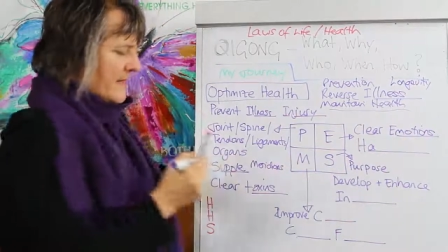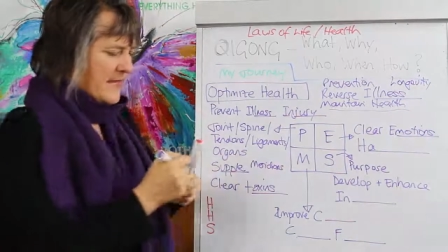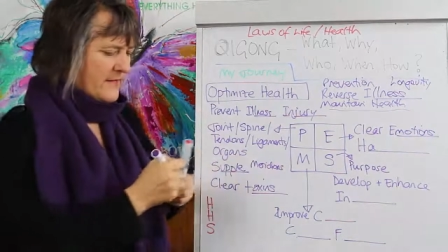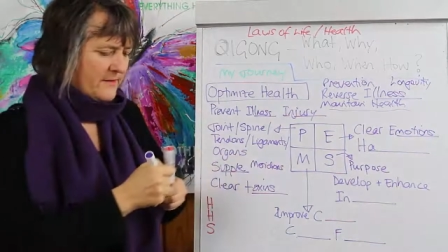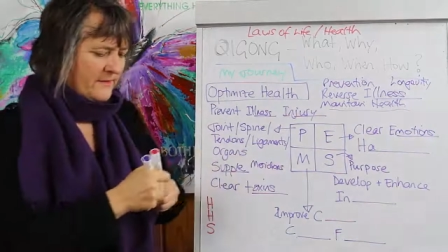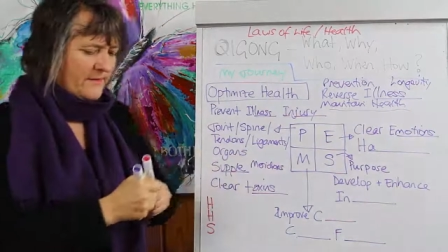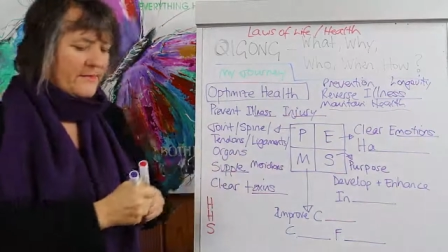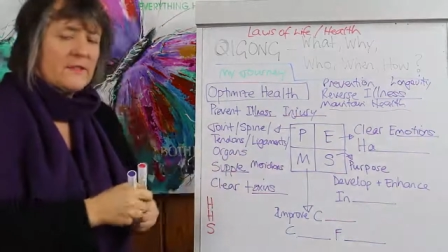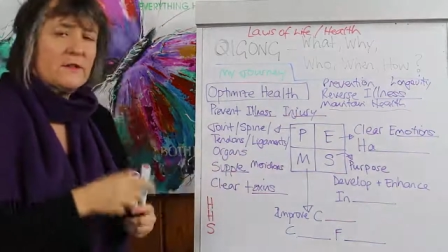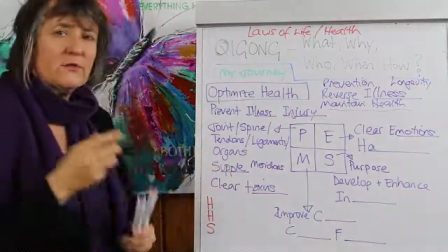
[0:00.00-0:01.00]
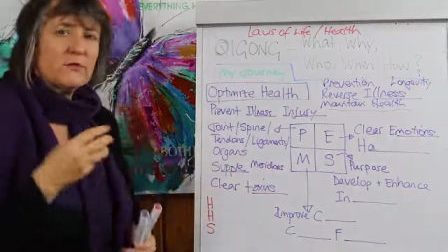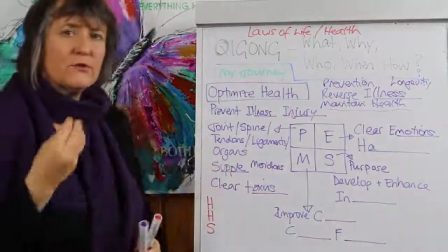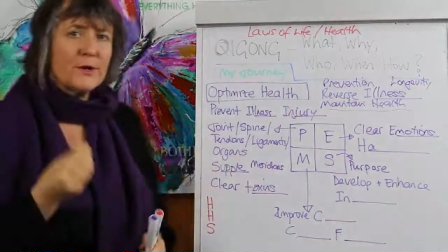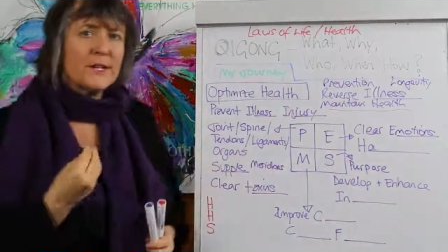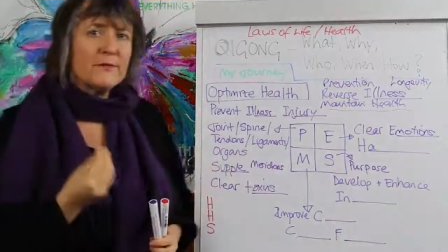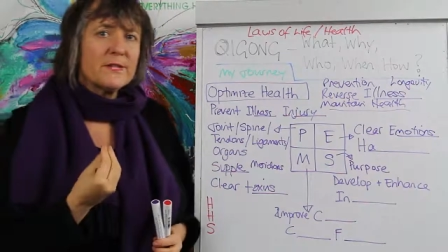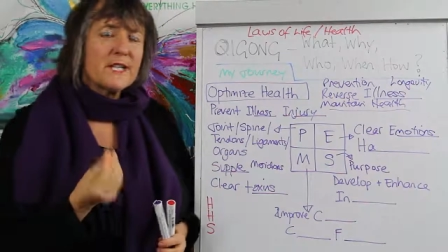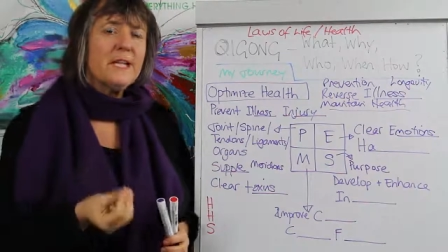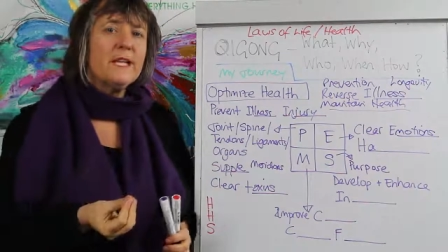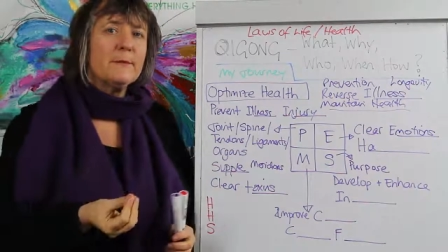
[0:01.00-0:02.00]
had physical chronic
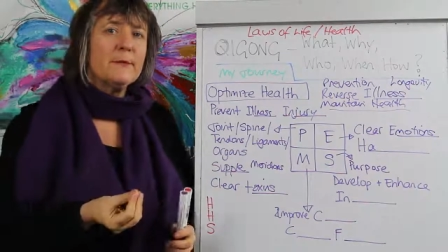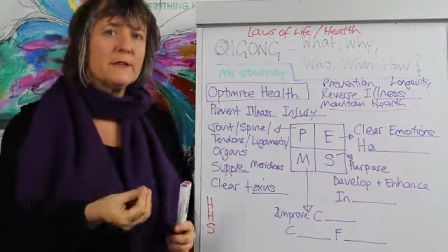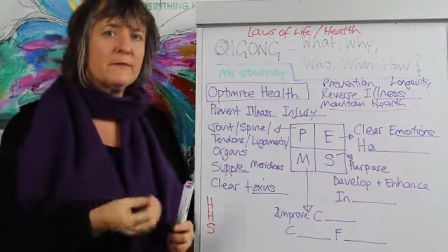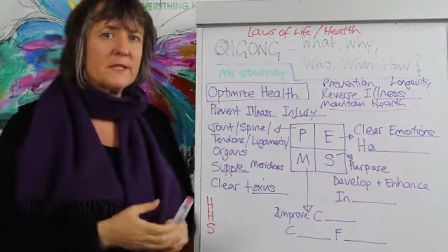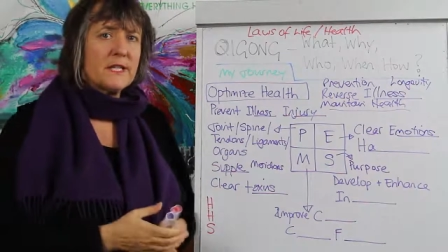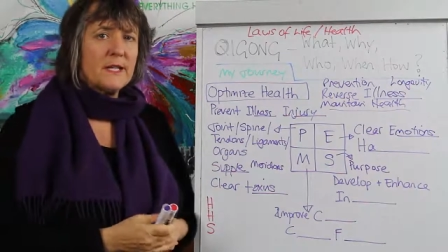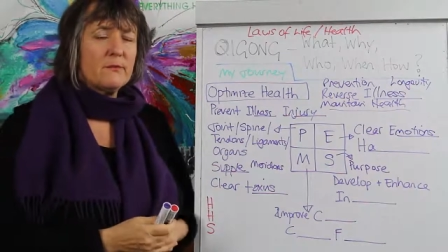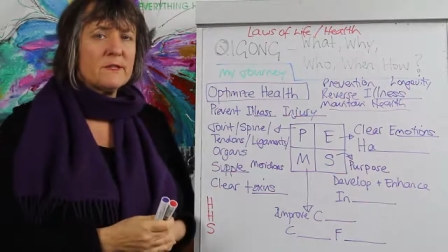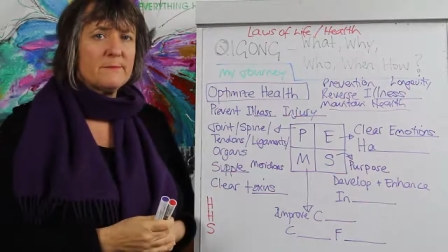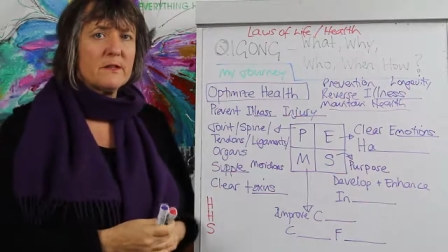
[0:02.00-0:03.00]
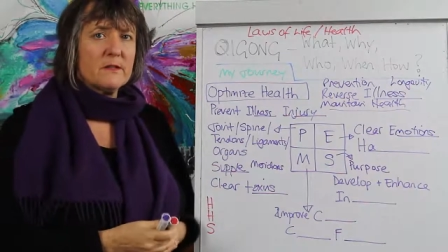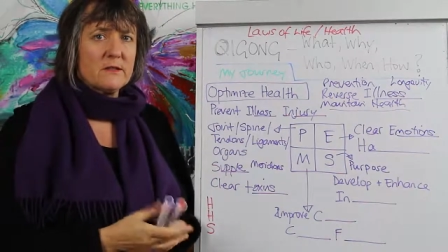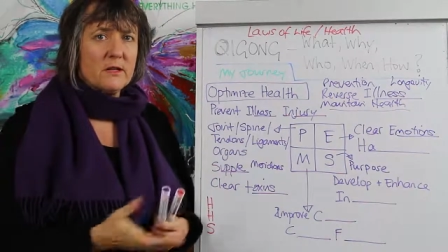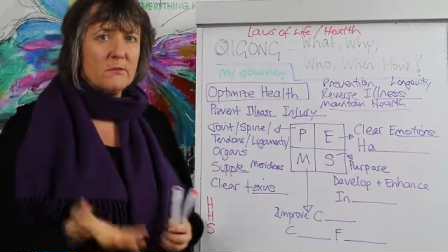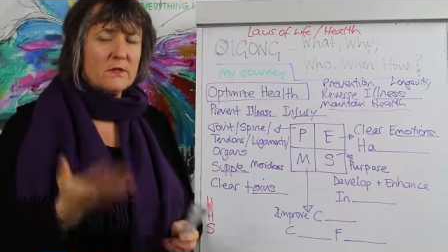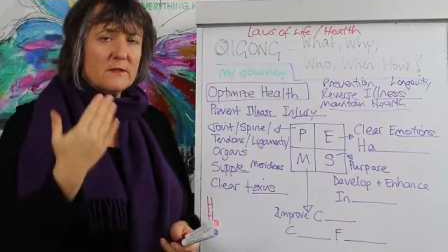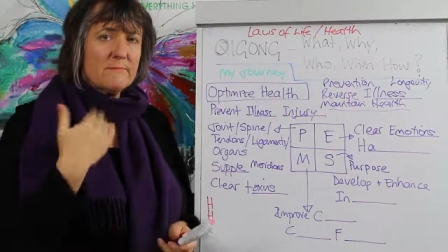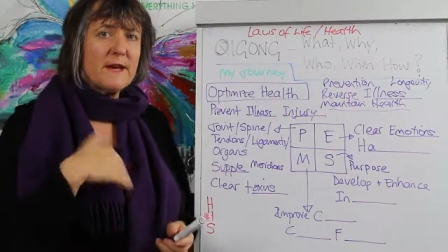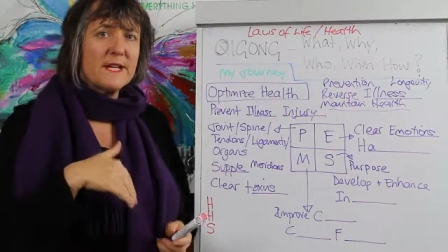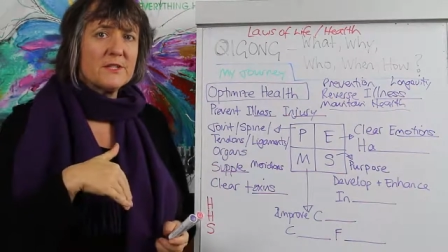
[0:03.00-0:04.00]
fatigue, but the fatigue was because I
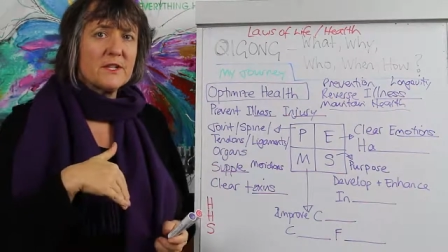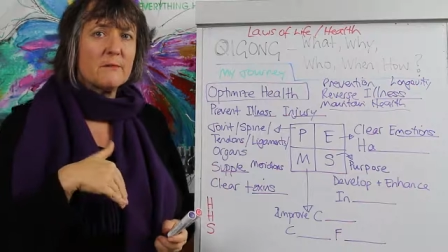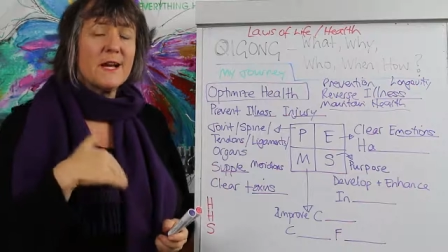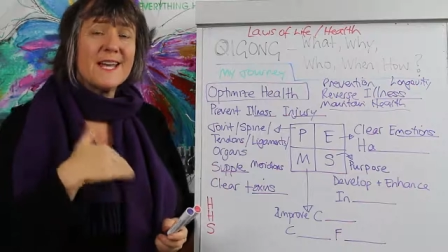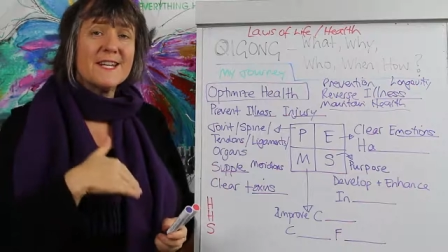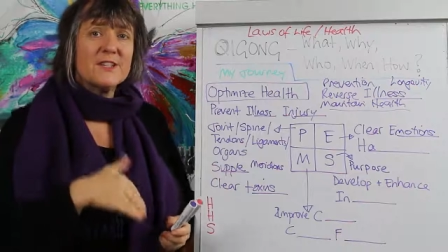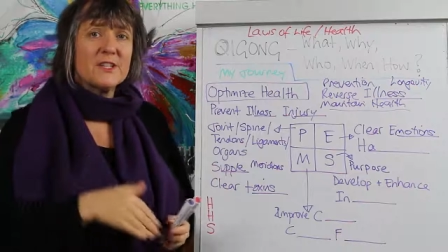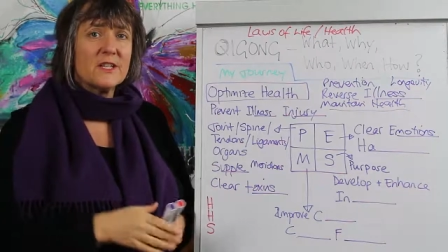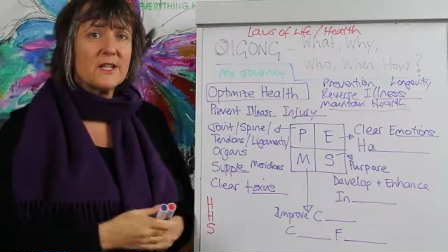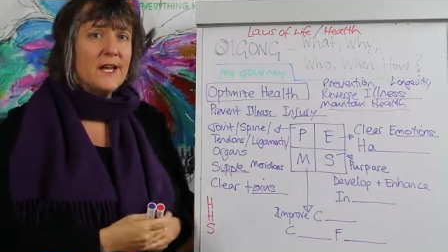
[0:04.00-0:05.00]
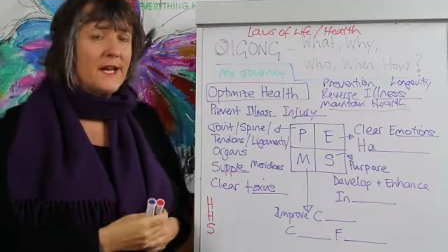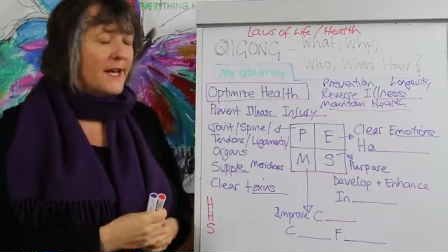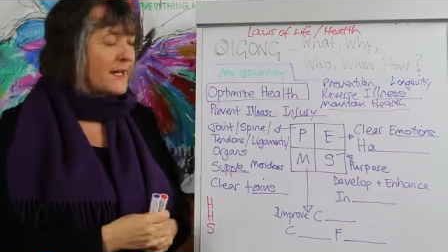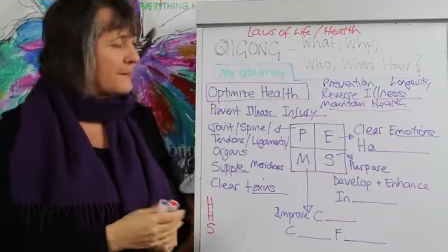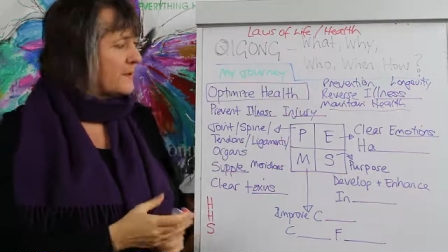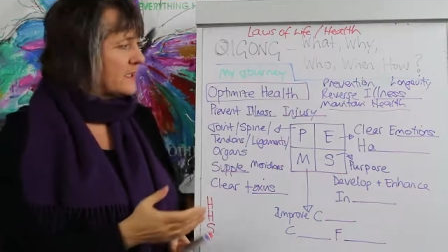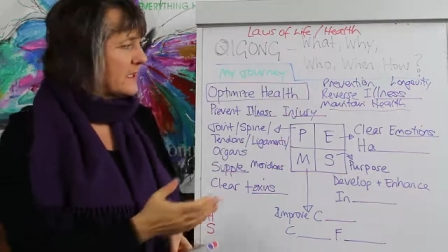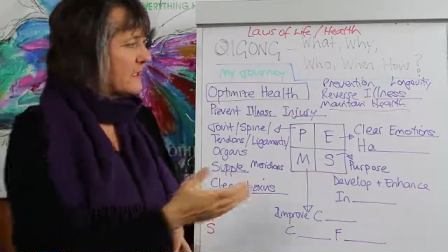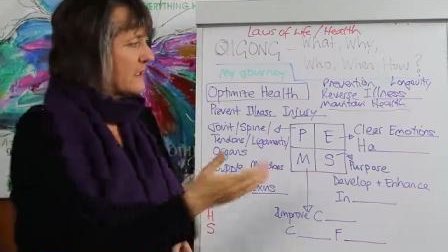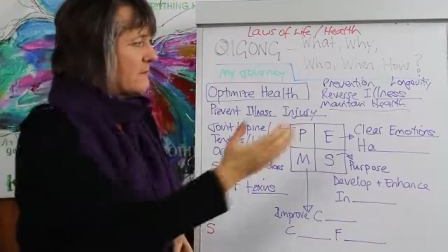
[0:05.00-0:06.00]
wasn't managing my energy and in
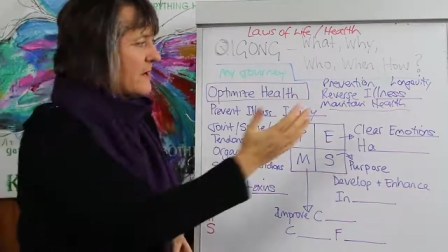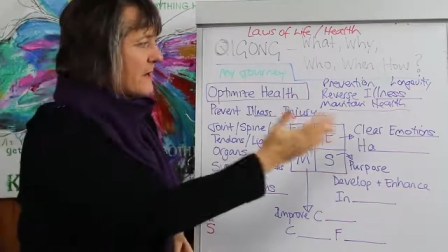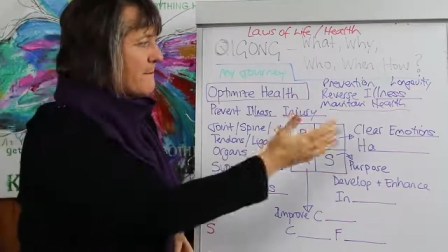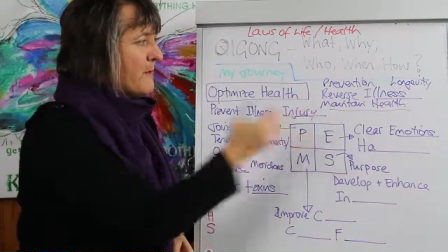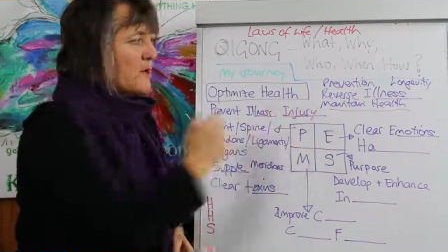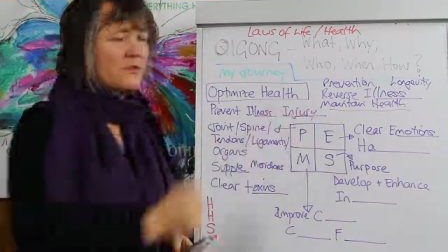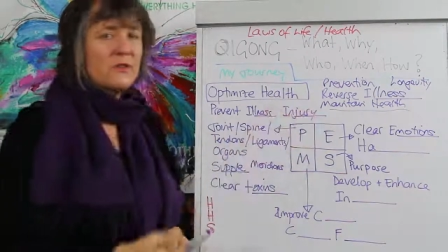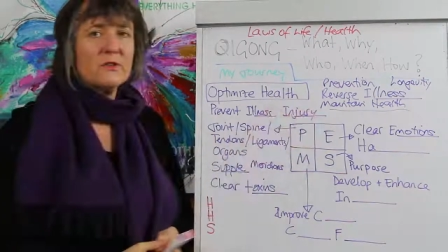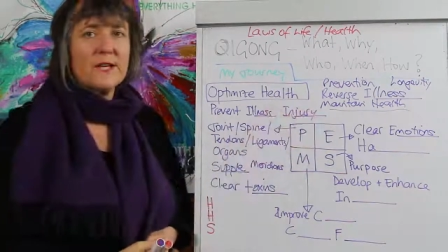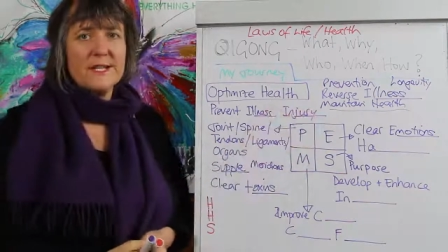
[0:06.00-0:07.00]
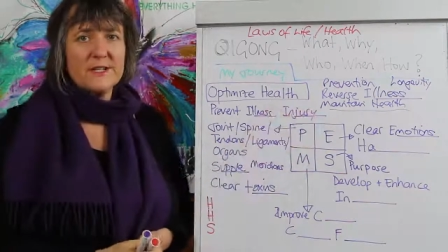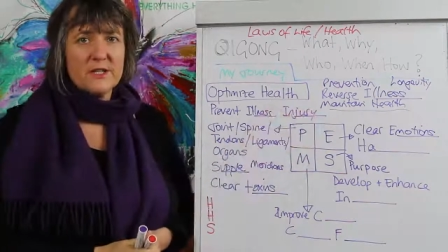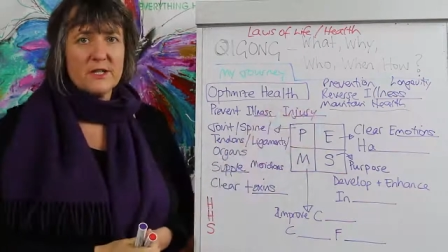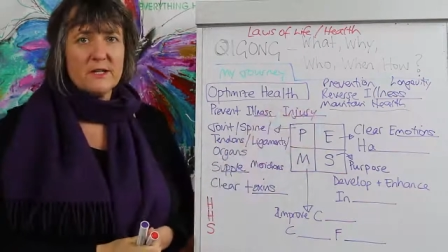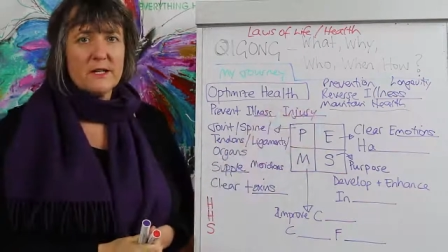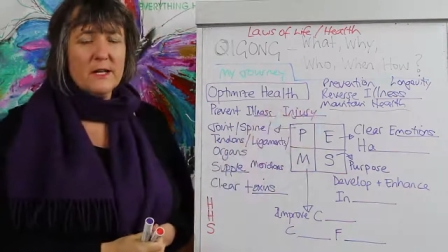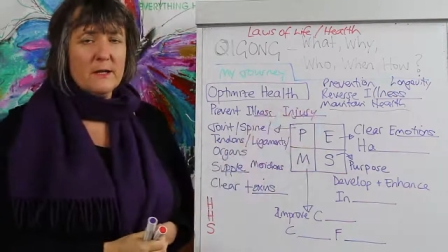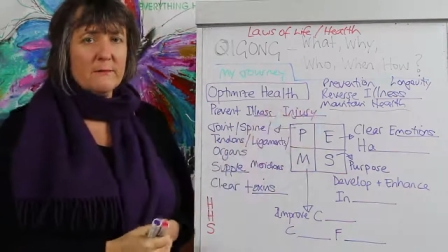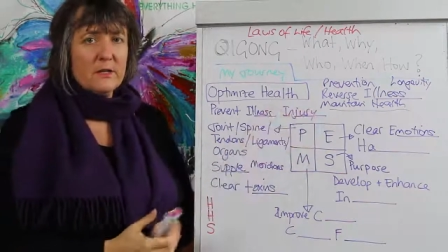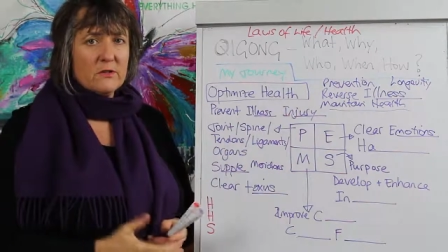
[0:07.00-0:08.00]
particular my emotional energy
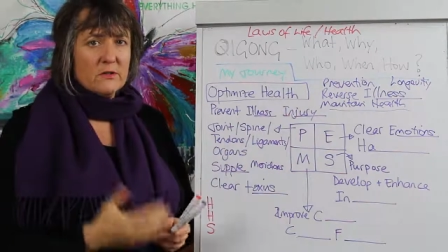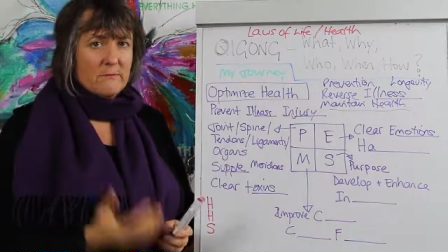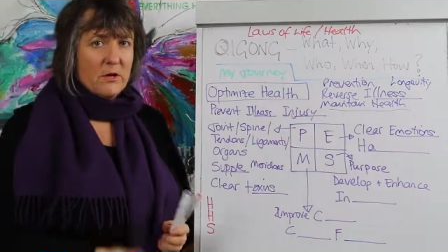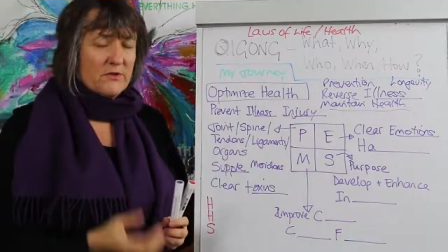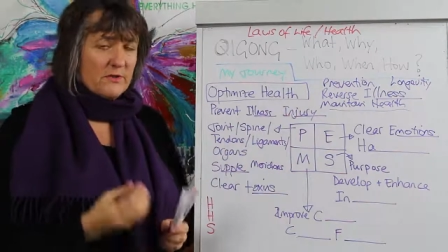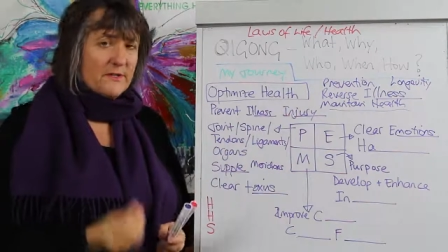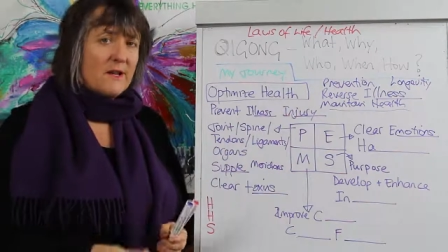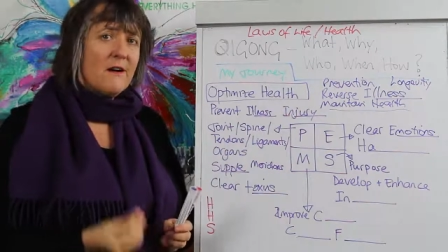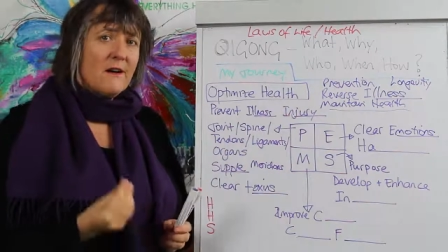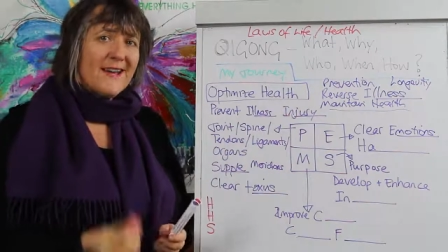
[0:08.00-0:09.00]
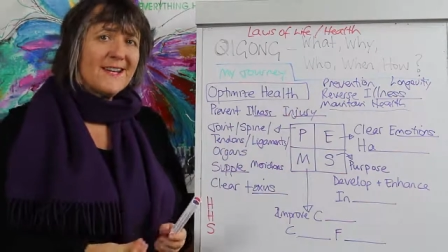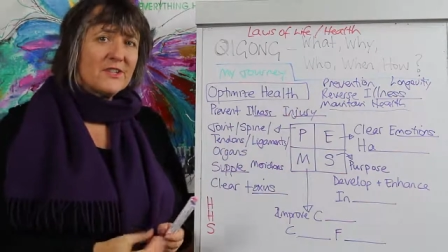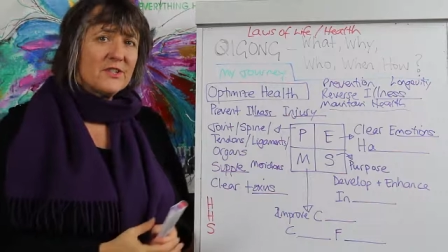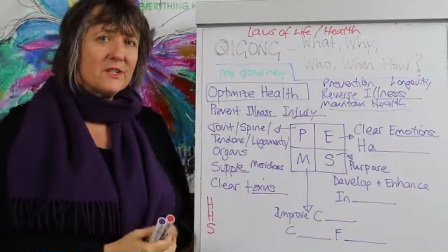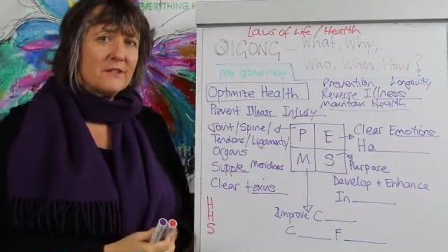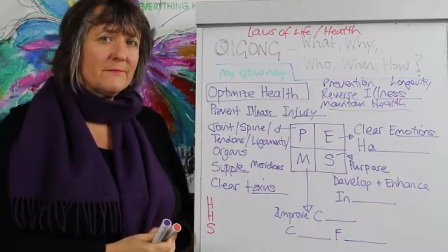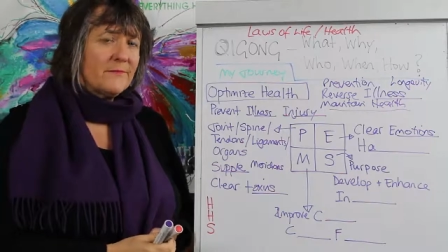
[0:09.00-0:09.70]
because emotions are energy.